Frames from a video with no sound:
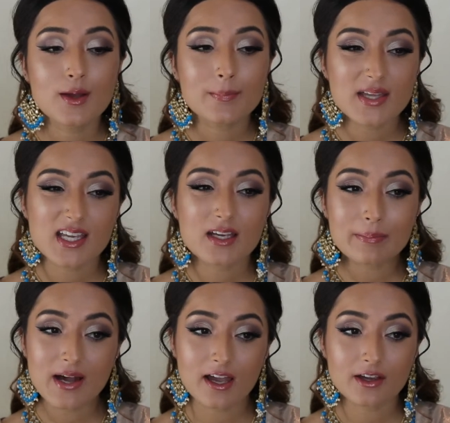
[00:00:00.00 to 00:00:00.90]
pink
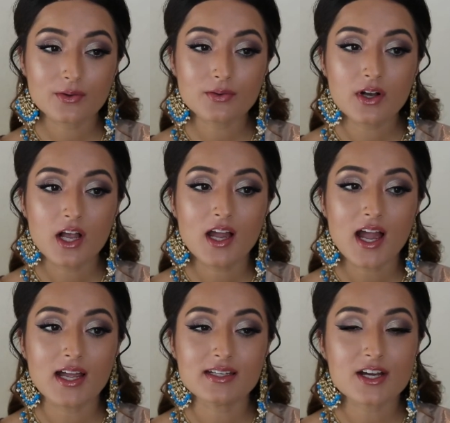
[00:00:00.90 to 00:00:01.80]
pale,
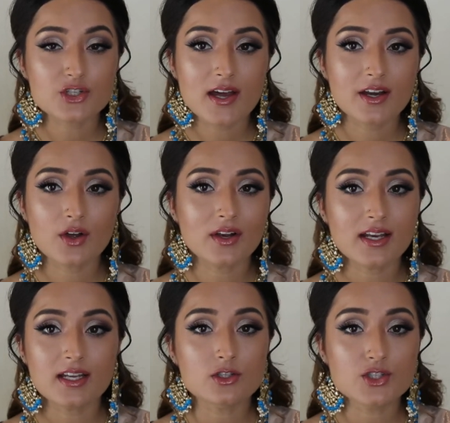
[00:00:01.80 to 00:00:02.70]
and I tried it on,
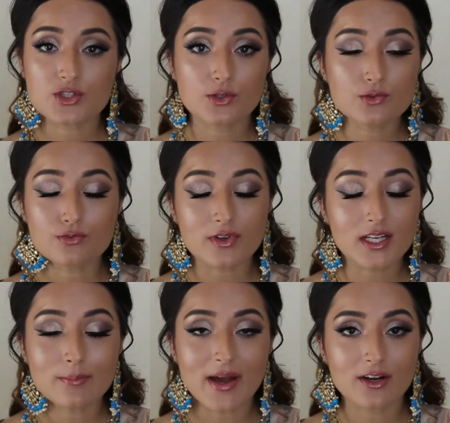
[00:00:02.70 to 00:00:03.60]
it just looked
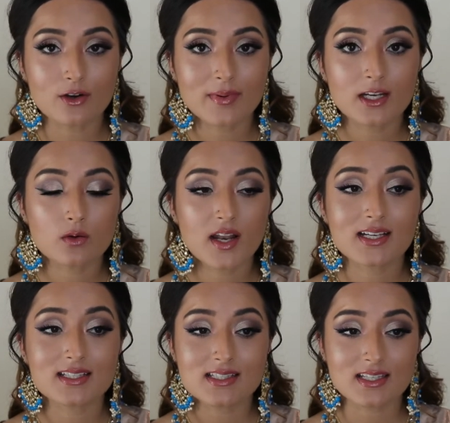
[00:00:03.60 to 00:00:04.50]
really bad on me. It looked
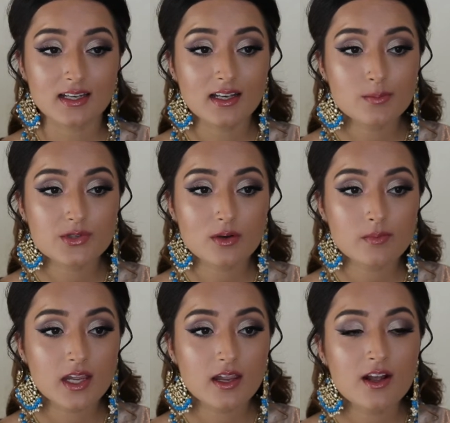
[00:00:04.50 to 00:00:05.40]
like concealer lips on
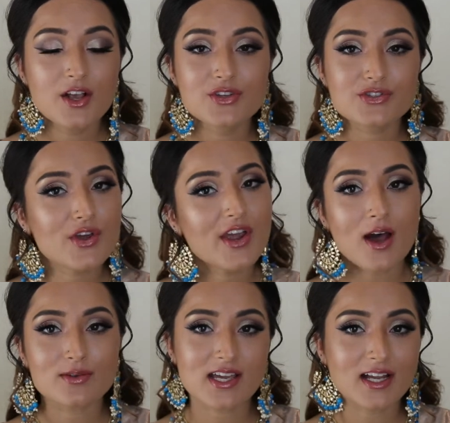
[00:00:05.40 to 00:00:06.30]
me, so
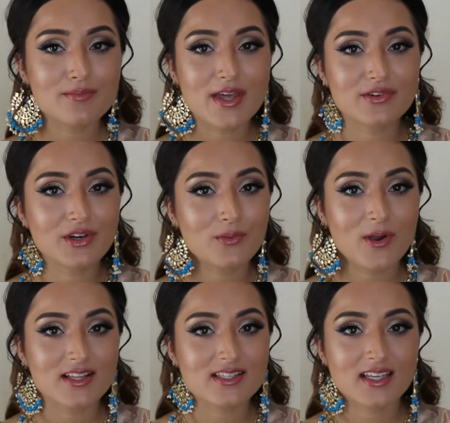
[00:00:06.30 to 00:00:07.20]
I was like, I'm never gonna
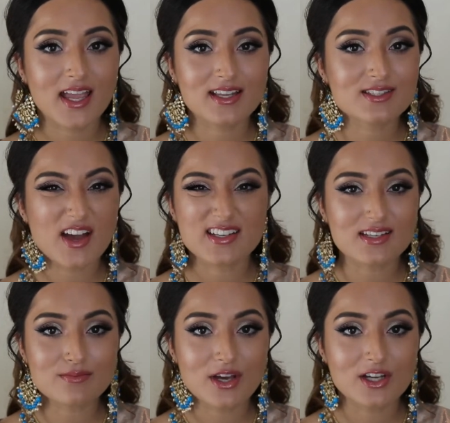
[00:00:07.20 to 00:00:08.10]
wear this again, so I
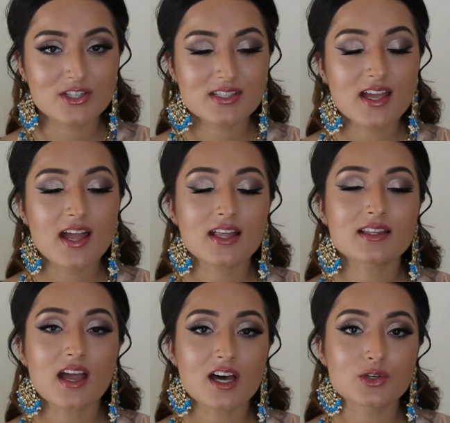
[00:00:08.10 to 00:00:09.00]
didn't purchase it.
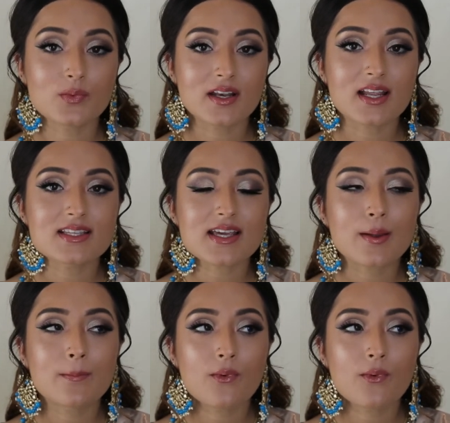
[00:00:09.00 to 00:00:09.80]
And the other one is a